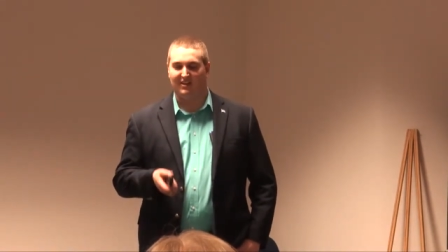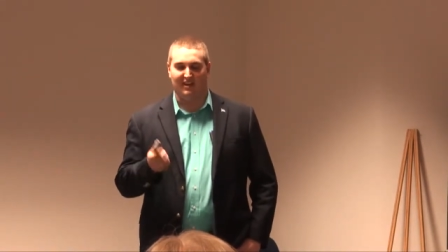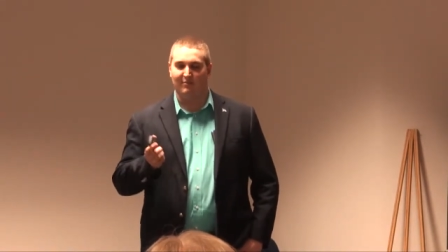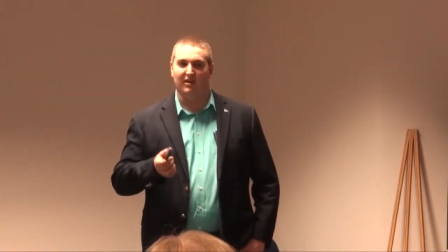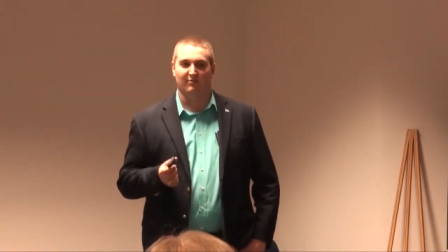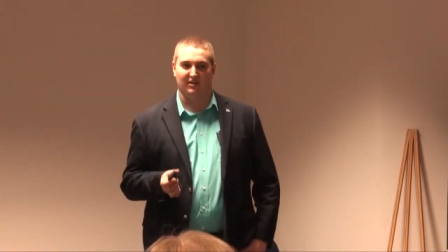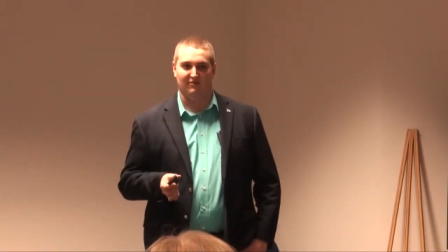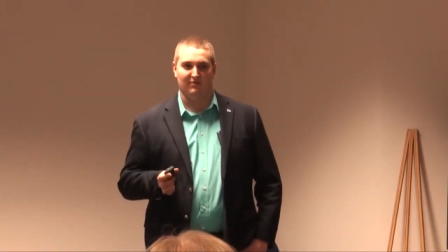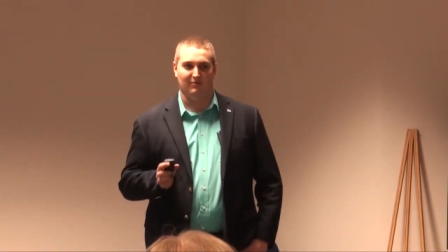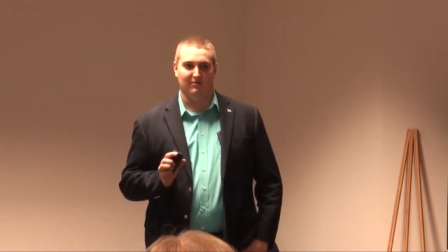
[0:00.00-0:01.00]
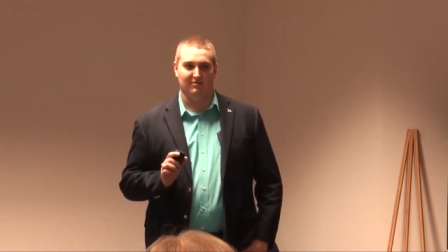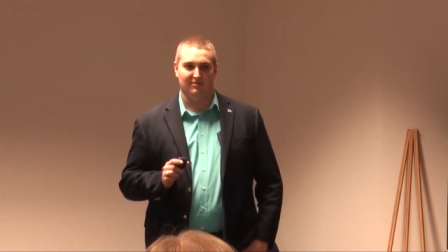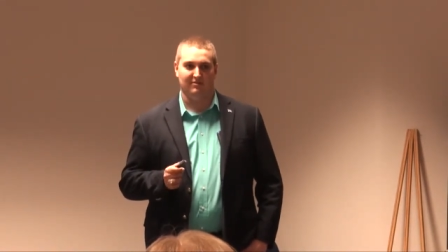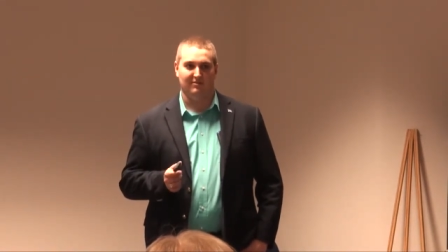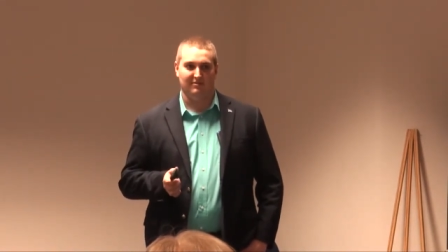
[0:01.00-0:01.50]
you can email me if you the, want.
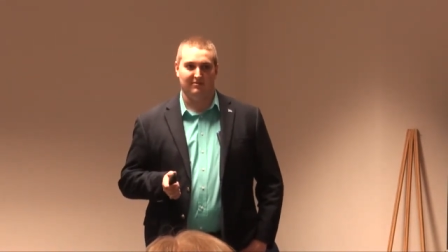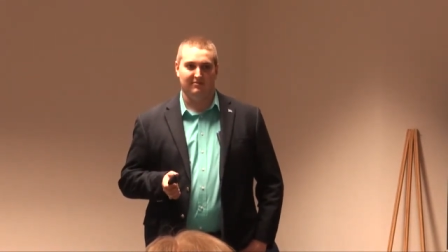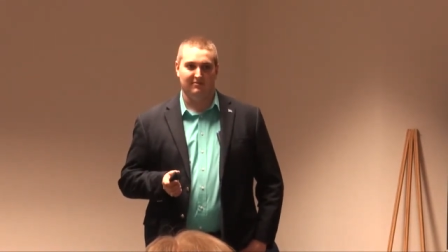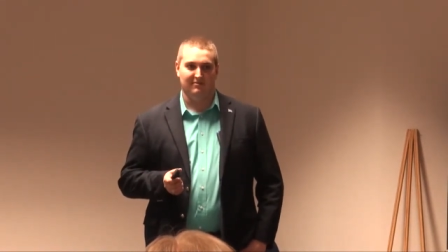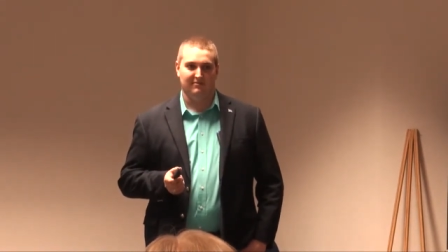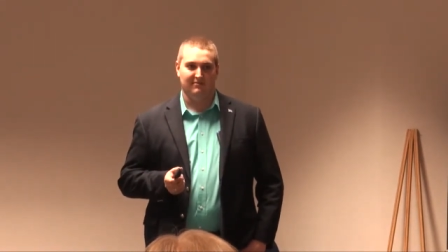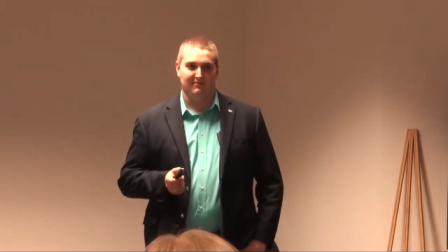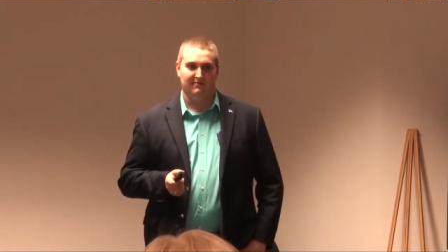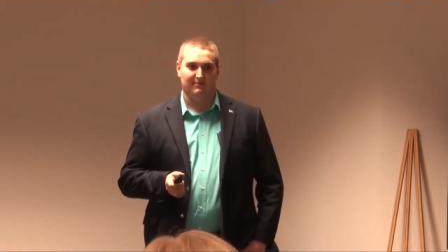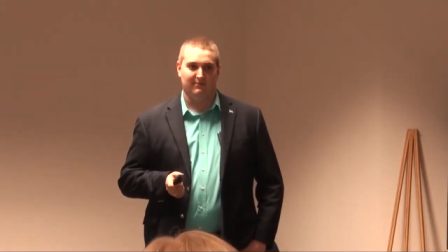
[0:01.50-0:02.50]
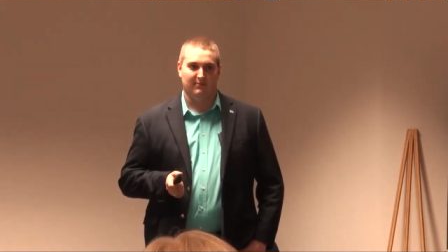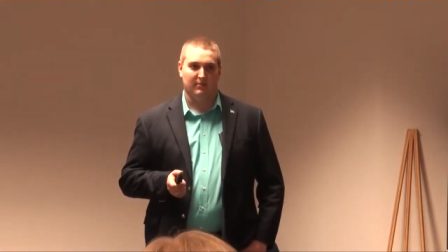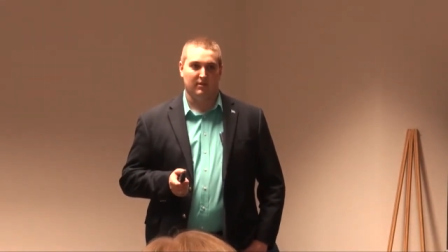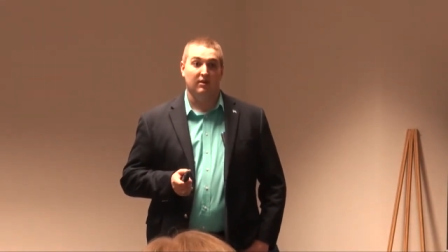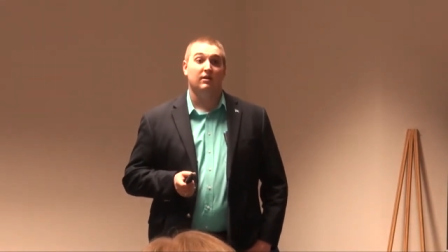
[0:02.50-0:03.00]
The networking and
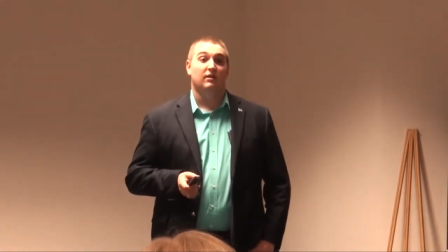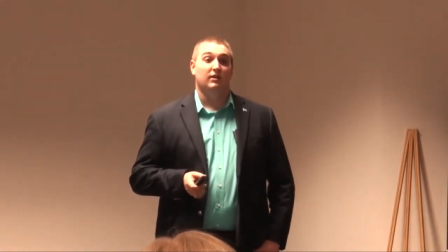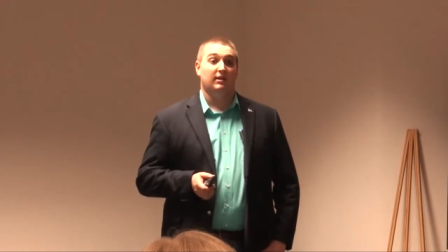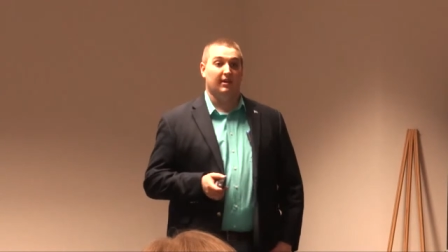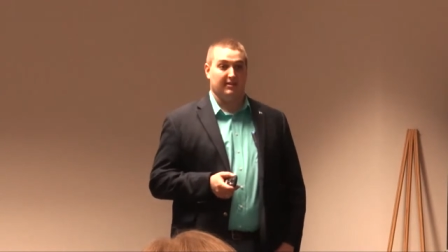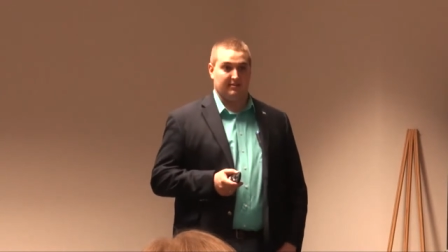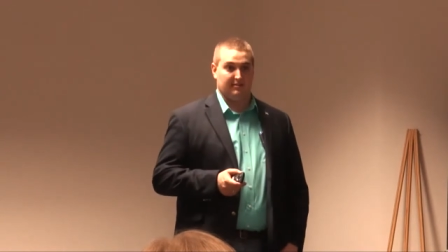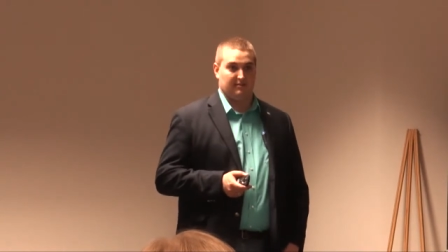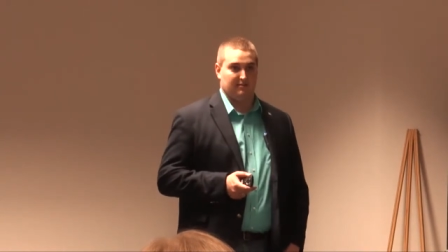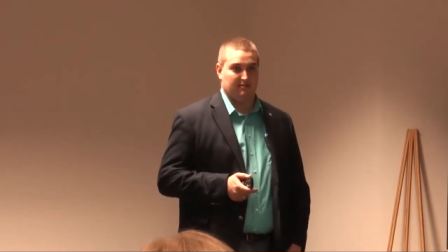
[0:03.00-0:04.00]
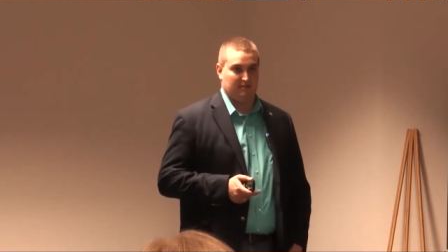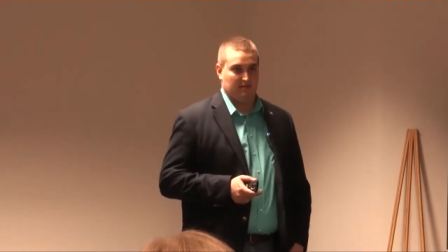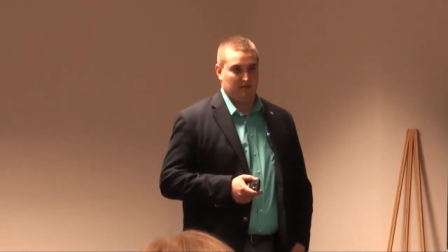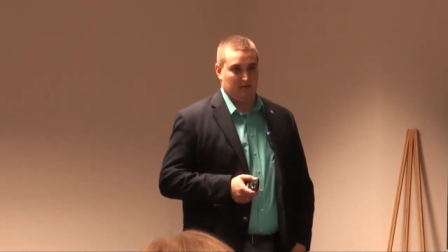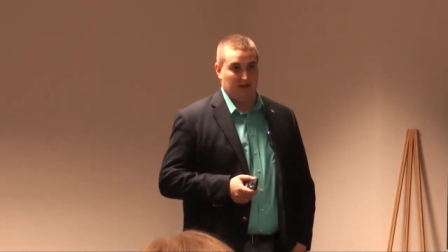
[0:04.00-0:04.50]
you yes. around the
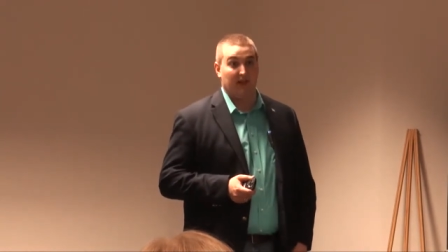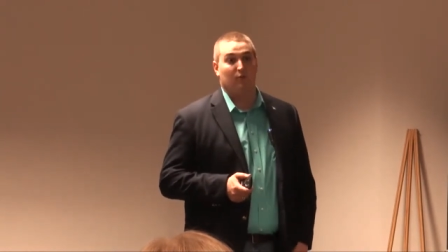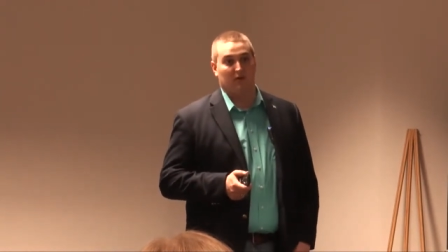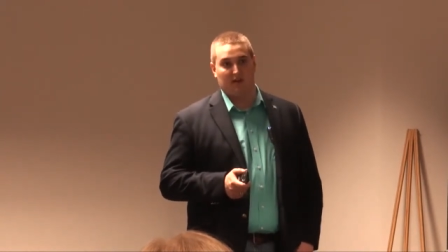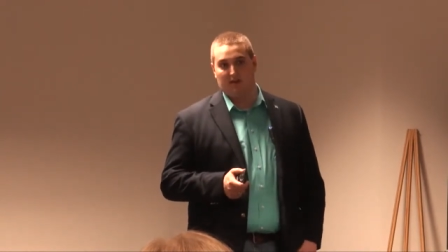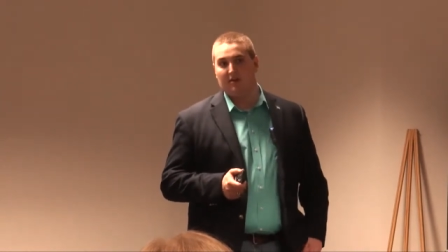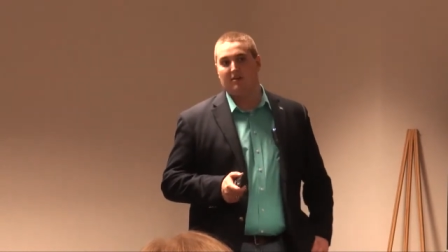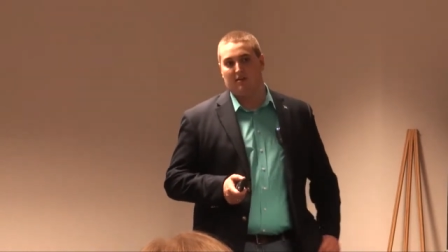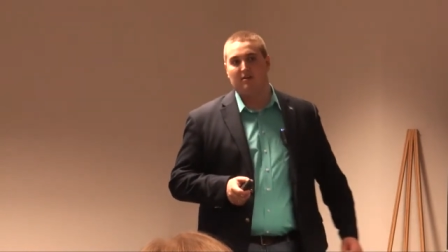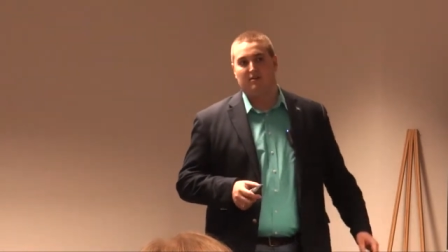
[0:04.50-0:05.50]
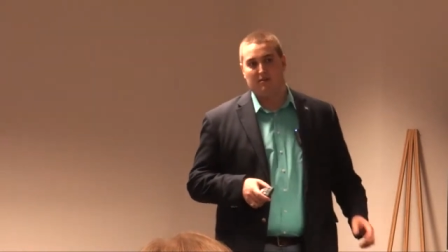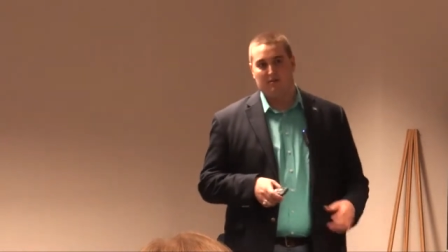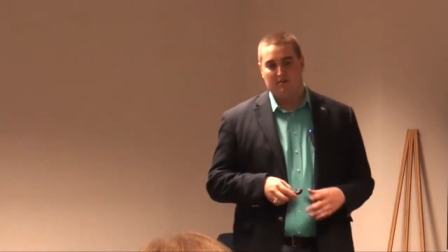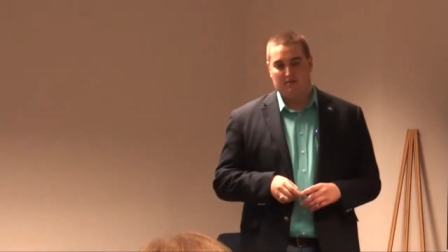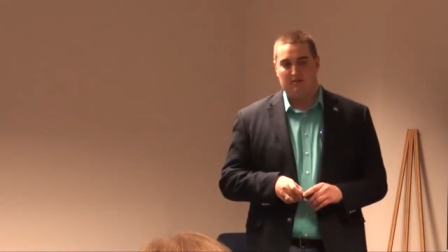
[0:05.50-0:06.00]
world. Networking. bring the
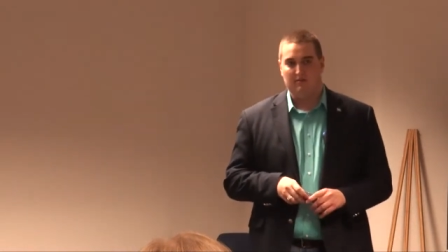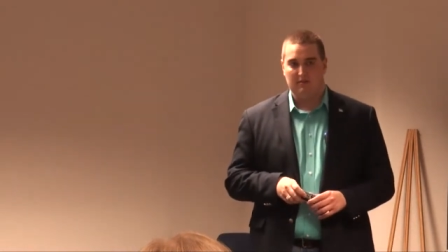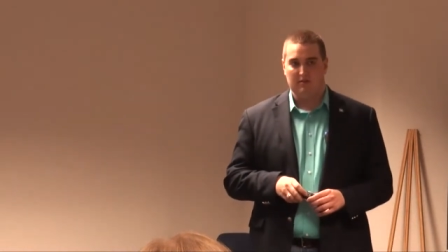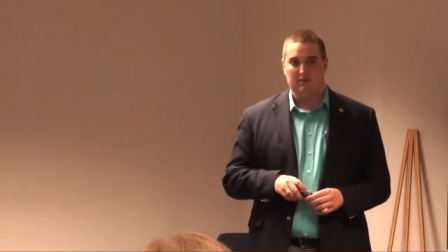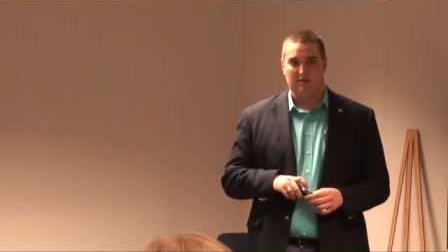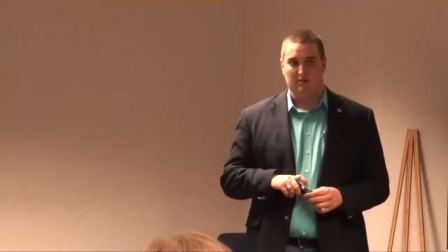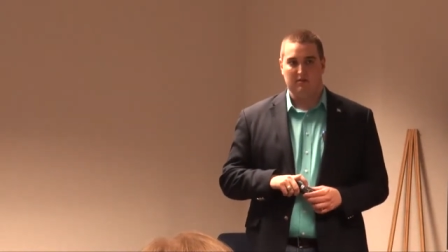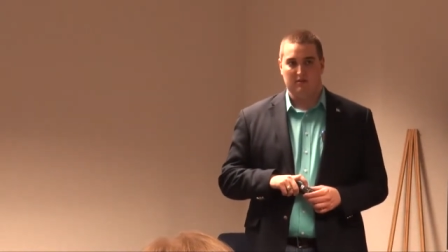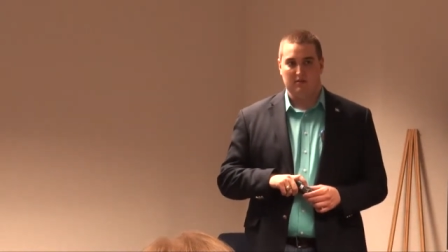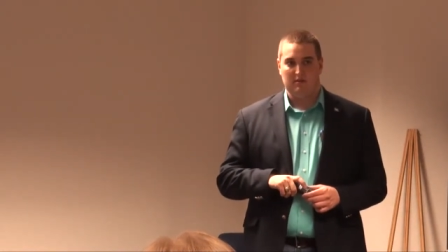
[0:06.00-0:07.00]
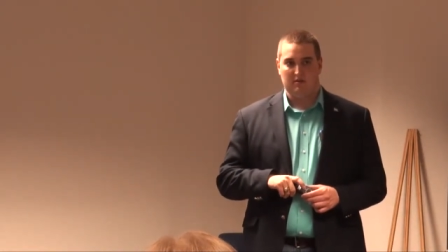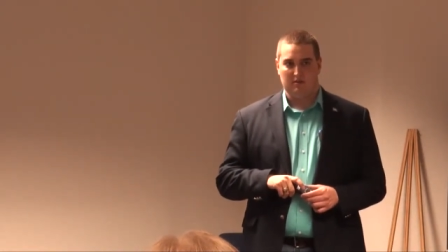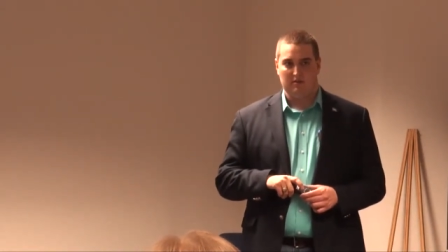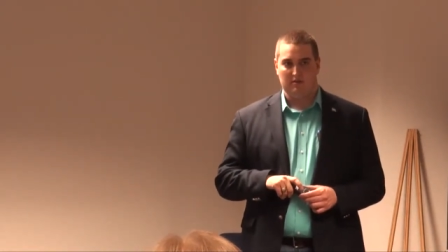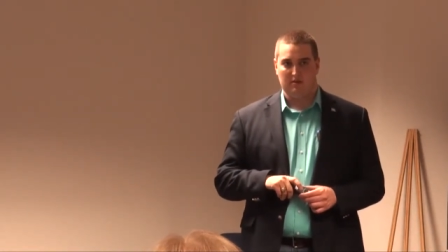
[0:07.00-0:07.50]
opportunities
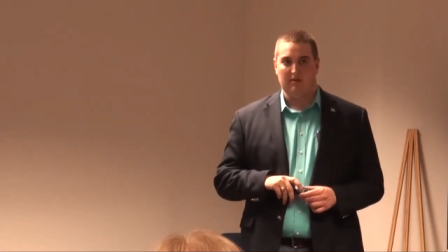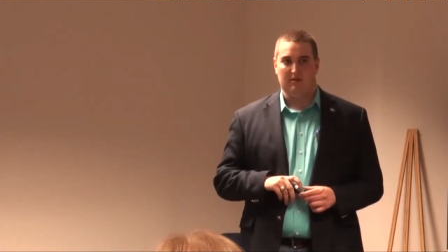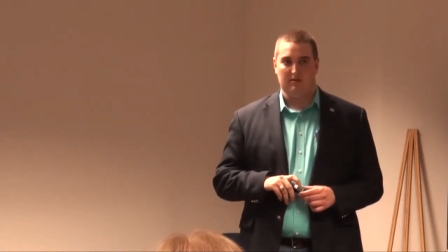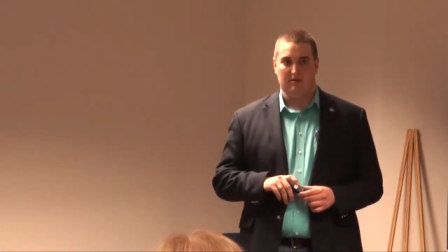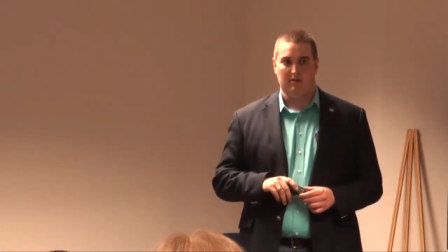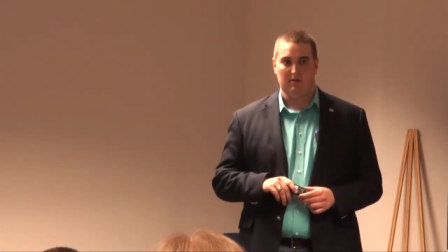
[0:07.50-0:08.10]
to the yeah. Area.